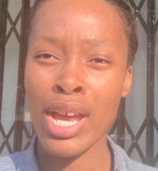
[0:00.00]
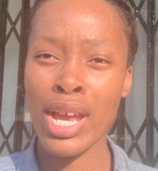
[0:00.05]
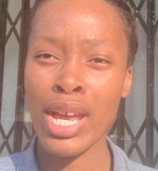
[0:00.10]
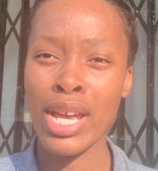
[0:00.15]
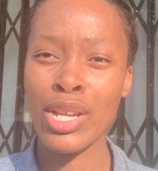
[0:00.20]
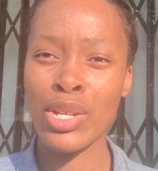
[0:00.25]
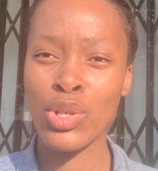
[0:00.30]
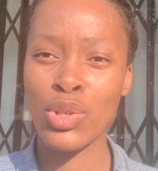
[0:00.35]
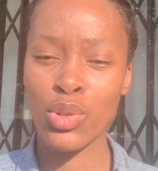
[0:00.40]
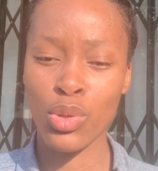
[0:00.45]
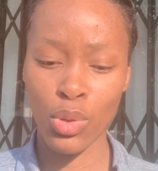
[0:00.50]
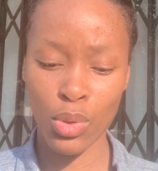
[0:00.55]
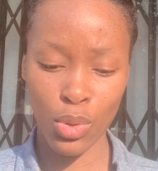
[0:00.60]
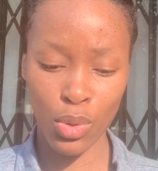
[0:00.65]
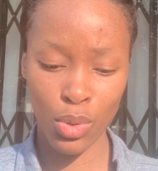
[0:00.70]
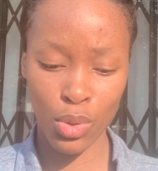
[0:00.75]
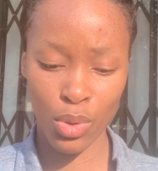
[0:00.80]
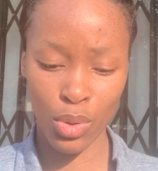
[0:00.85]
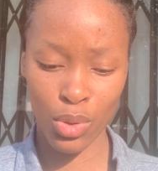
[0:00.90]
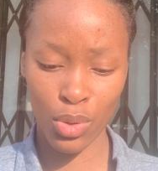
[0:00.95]

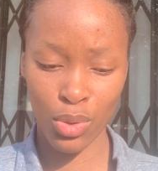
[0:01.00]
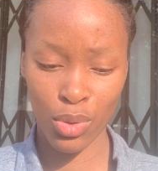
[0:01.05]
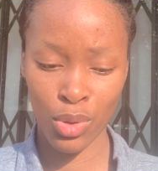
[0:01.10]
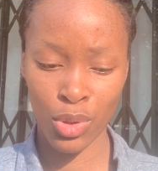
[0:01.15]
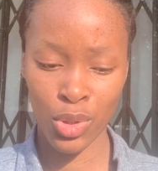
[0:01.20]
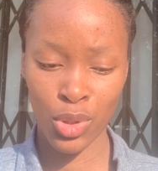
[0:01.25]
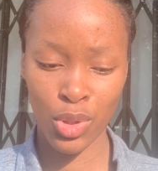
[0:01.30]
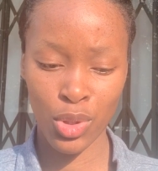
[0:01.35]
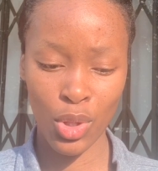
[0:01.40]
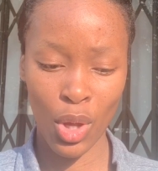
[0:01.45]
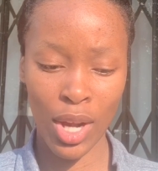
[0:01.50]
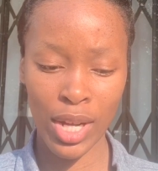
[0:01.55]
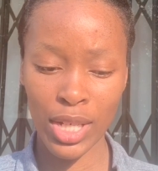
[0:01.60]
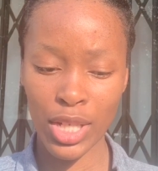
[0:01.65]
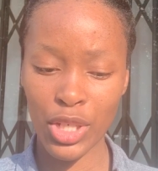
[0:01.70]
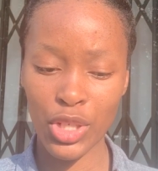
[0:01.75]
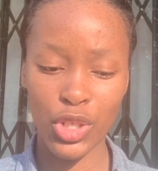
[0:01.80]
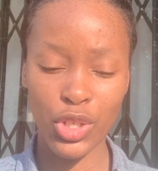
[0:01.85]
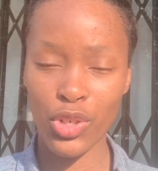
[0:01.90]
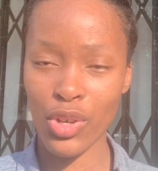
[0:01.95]
into
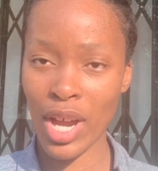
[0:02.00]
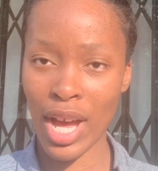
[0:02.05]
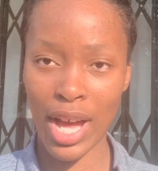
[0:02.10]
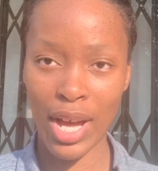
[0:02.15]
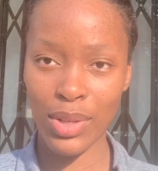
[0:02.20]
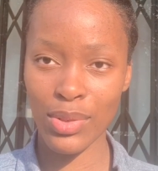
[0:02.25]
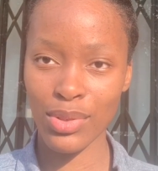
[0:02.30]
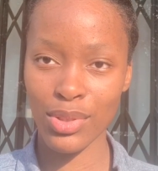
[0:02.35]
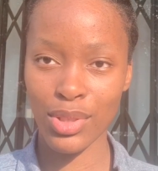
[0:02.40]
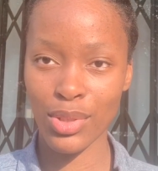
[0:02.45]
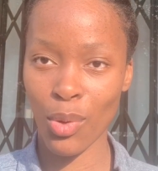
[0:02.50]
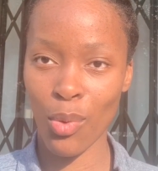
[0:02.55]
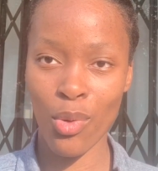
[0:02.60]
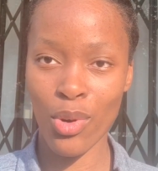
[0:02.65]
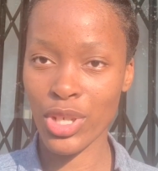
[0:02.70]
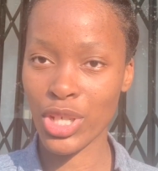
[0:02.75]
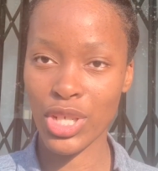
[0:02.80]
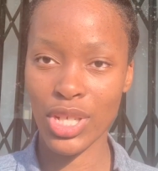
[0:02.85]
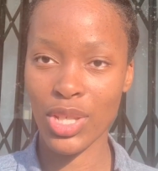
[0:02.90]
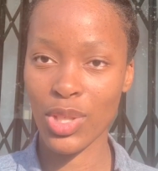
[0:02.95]
solid ground
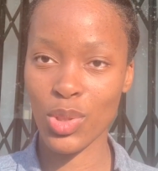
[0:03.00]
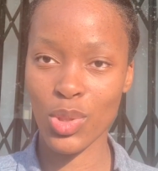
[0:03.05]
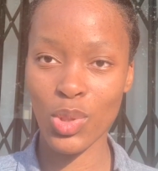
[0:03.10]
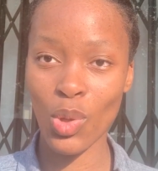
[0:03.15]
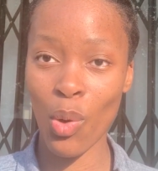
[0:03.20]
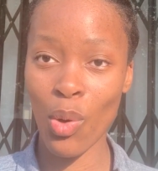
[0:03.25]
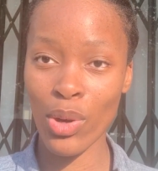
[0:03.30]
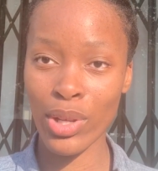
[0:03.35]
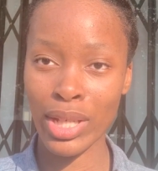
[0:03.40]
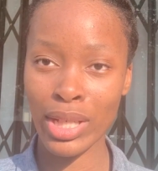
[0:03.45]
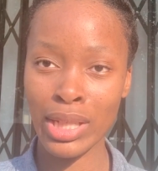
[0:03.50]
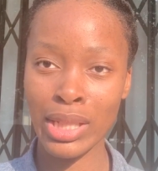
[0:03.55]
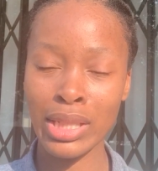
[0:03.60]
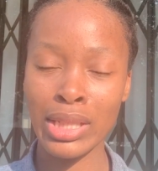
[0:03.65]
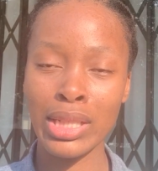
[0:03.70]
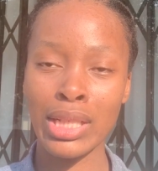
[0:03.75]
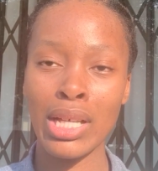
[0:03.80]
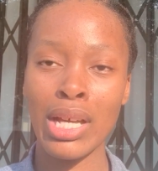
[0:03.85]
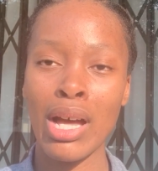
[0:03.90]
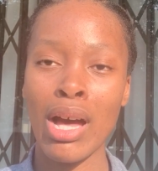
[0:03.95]
or just soil